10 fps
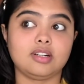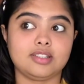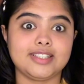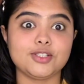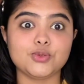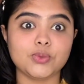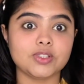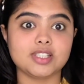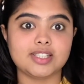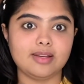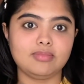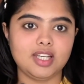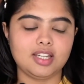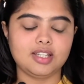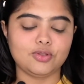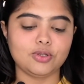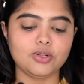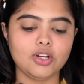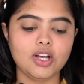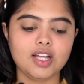these two are the same thing,
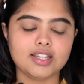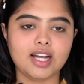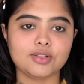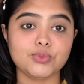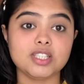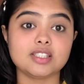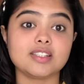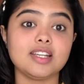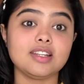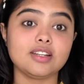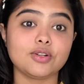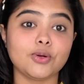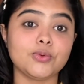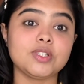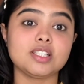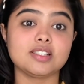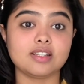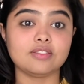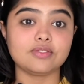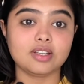that winter skincare or winter
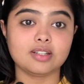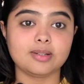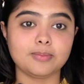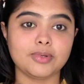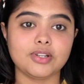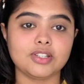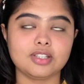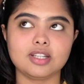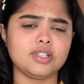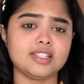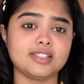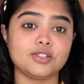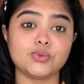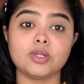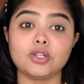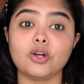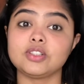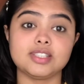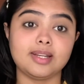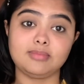self-care, but these two are not
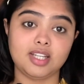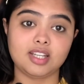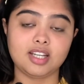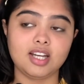the same thing.